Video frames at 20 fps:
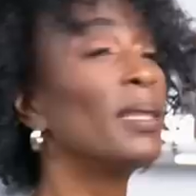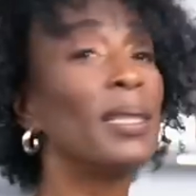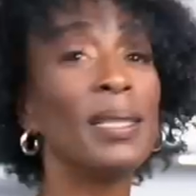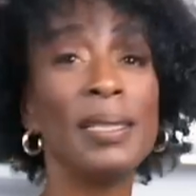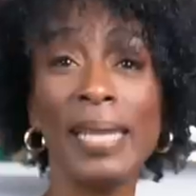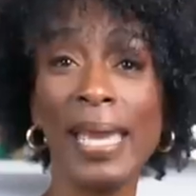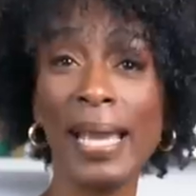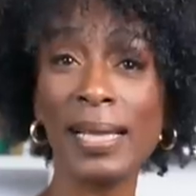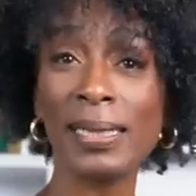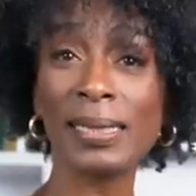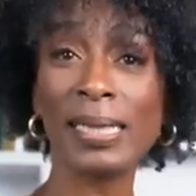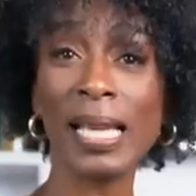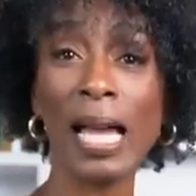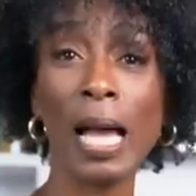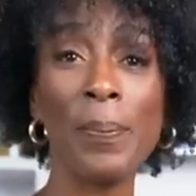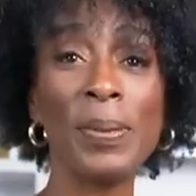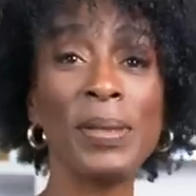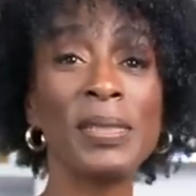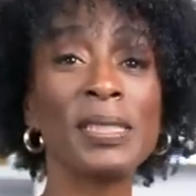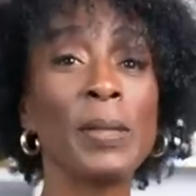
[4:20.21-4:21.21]
The next
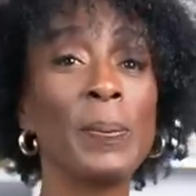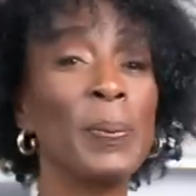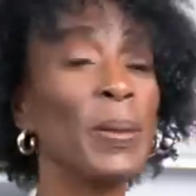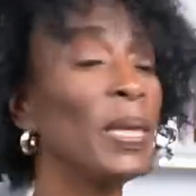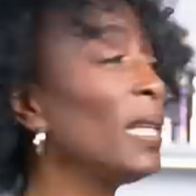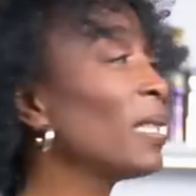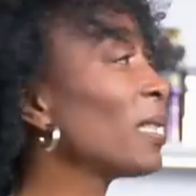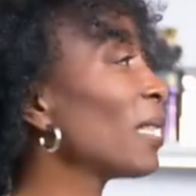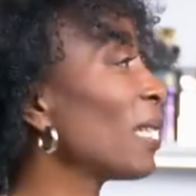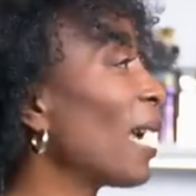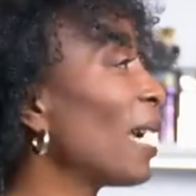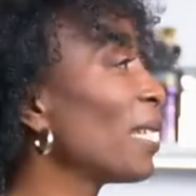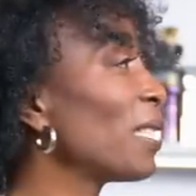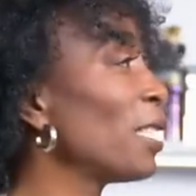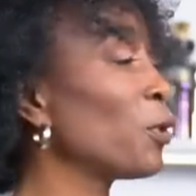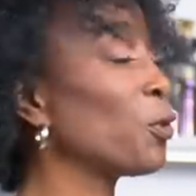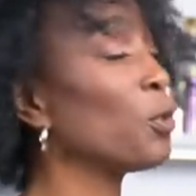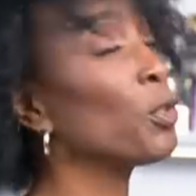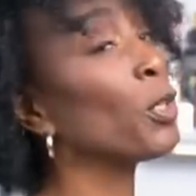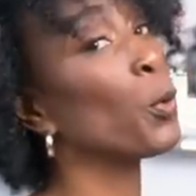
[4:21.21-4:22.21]
top is the piece that I
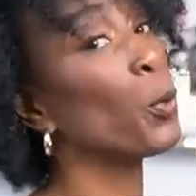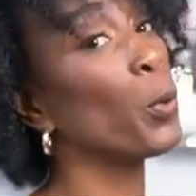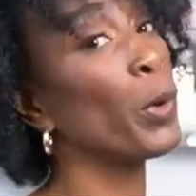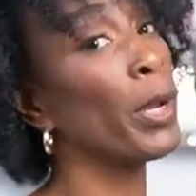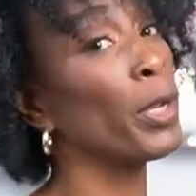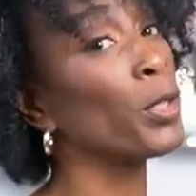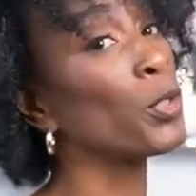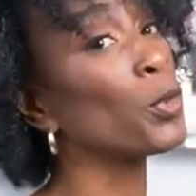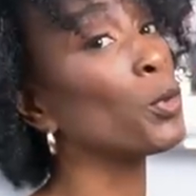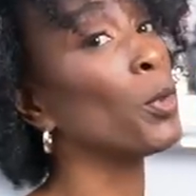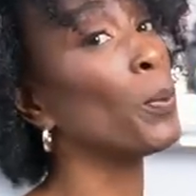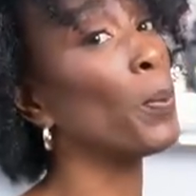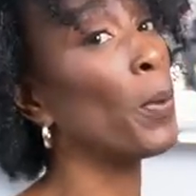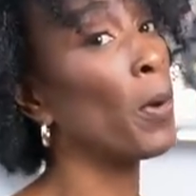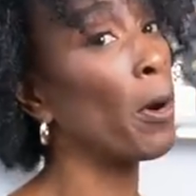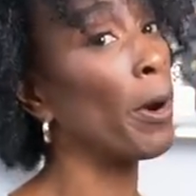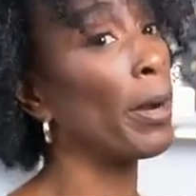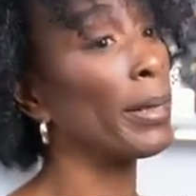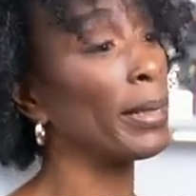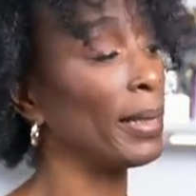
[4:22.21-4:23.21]
said you could wear to a
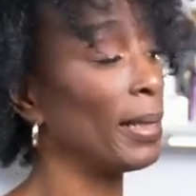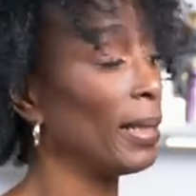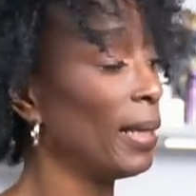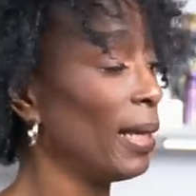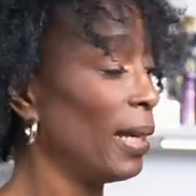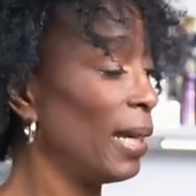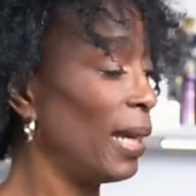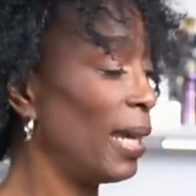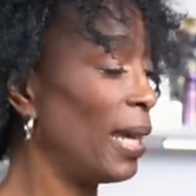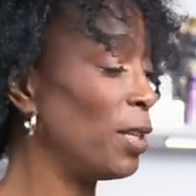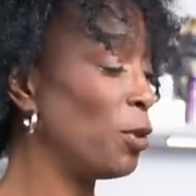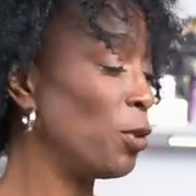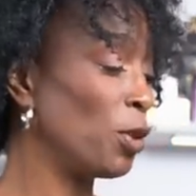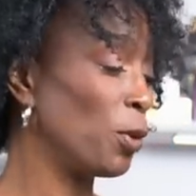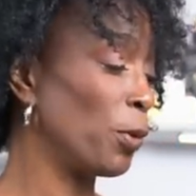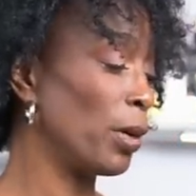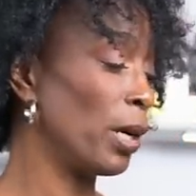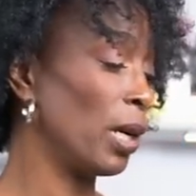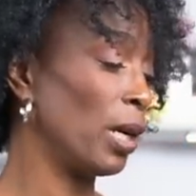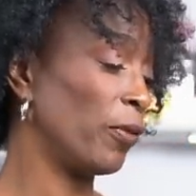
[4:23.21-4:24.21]
party, and you
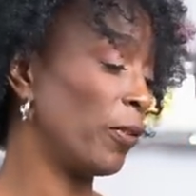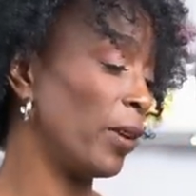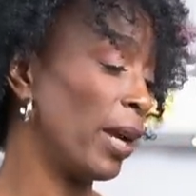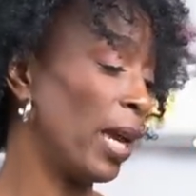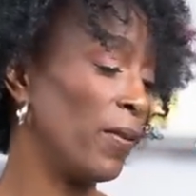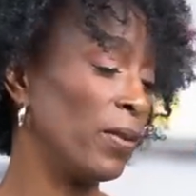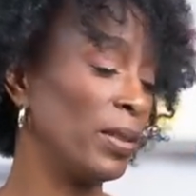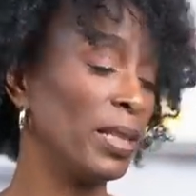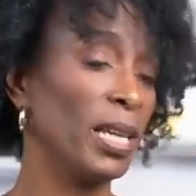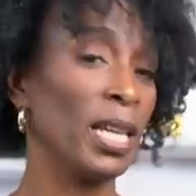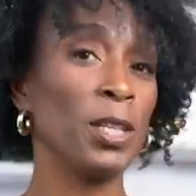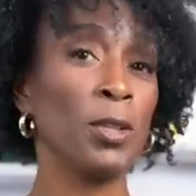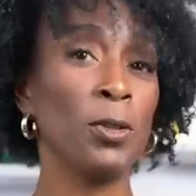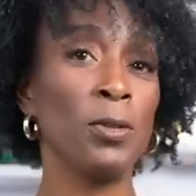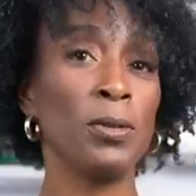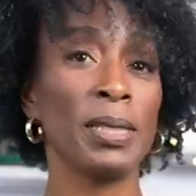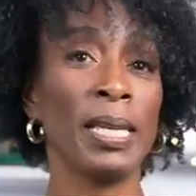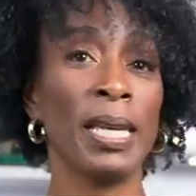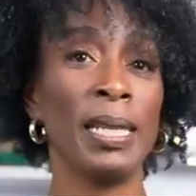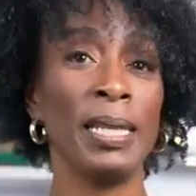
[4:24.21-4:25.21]
can wear it for everyday
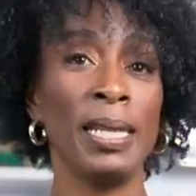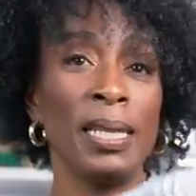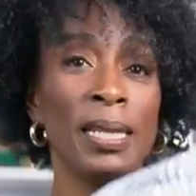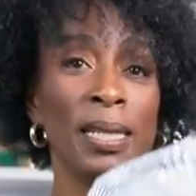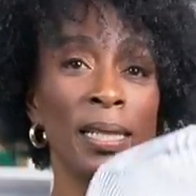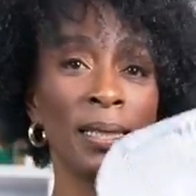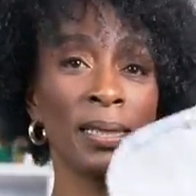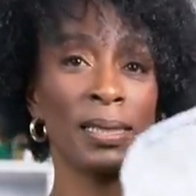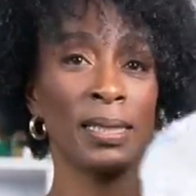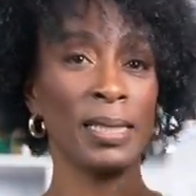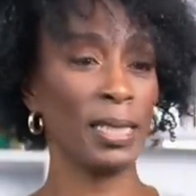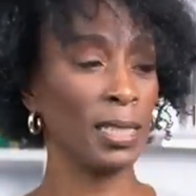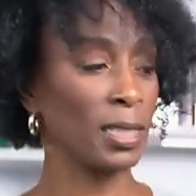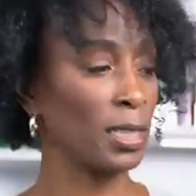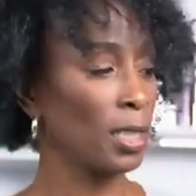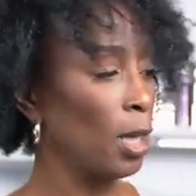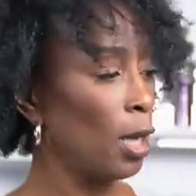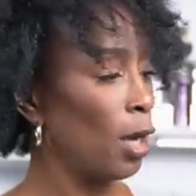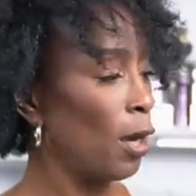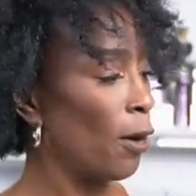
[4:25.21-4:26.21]
use. And it is
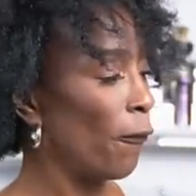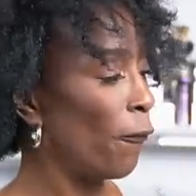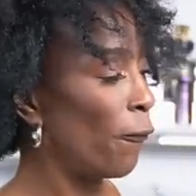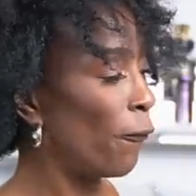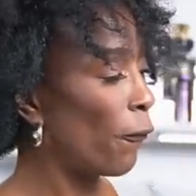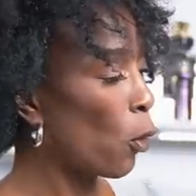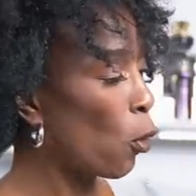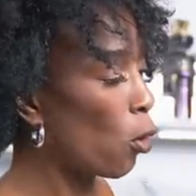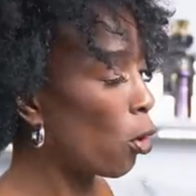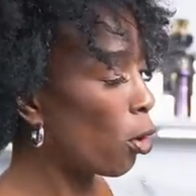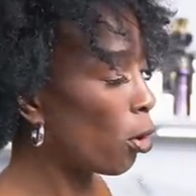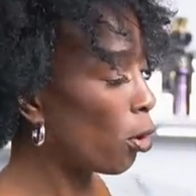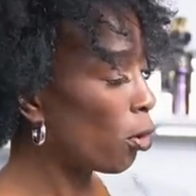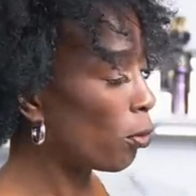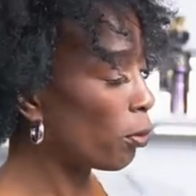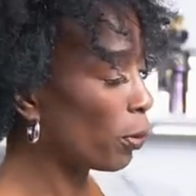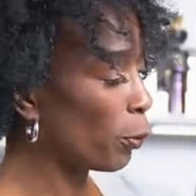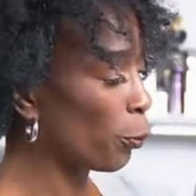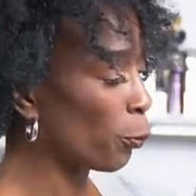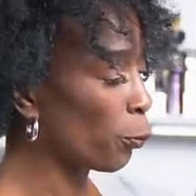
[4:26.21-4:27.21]
this
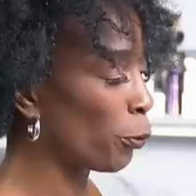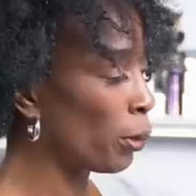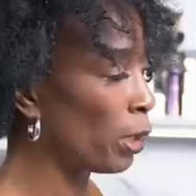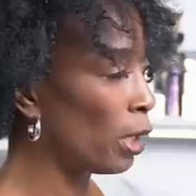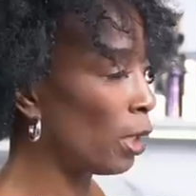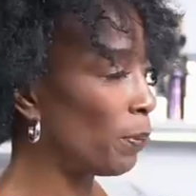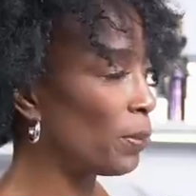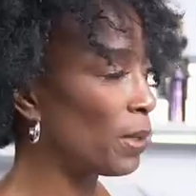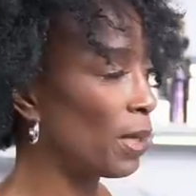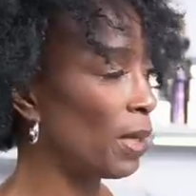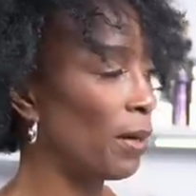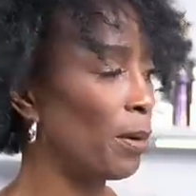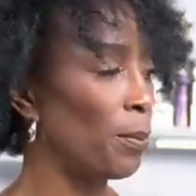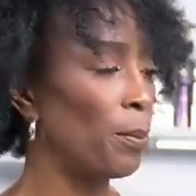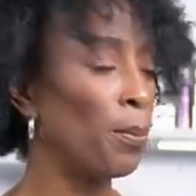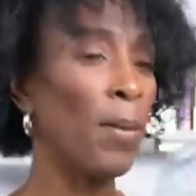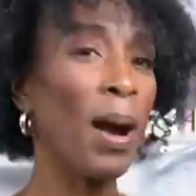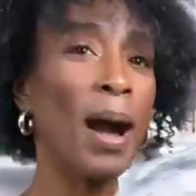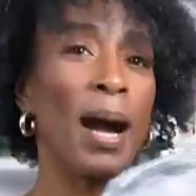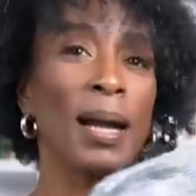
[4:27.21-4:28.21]
foil ribbed
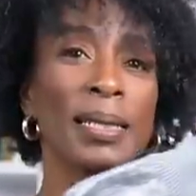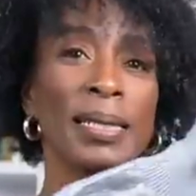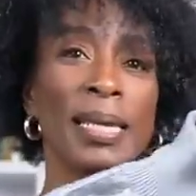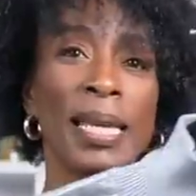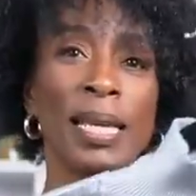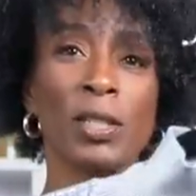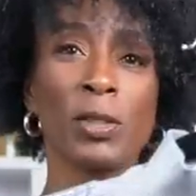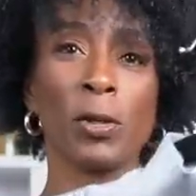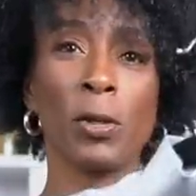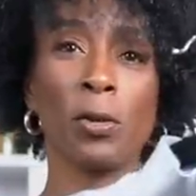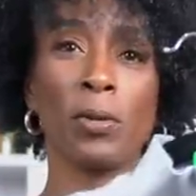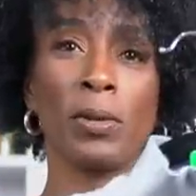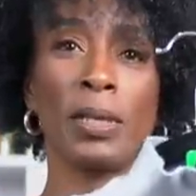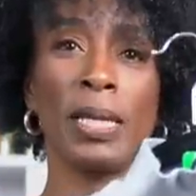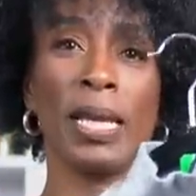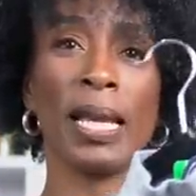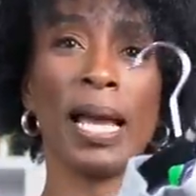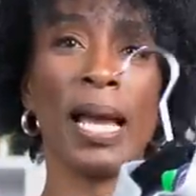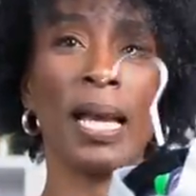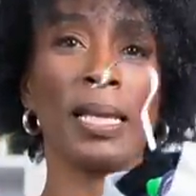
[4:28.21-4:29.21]
mock neck
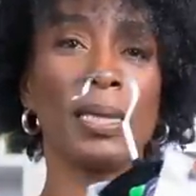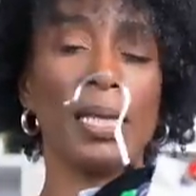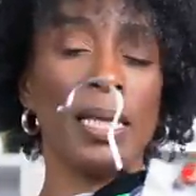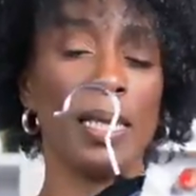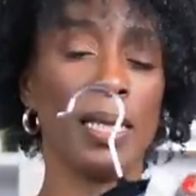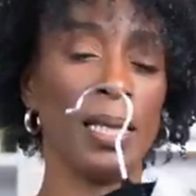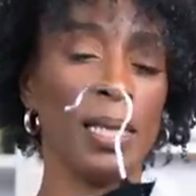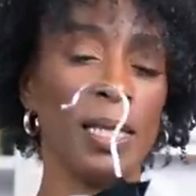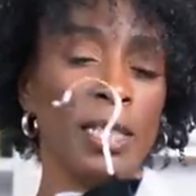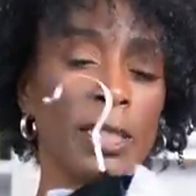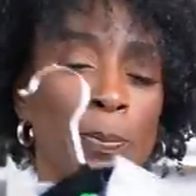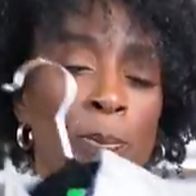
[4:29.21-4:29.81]
turtleneck. I think it is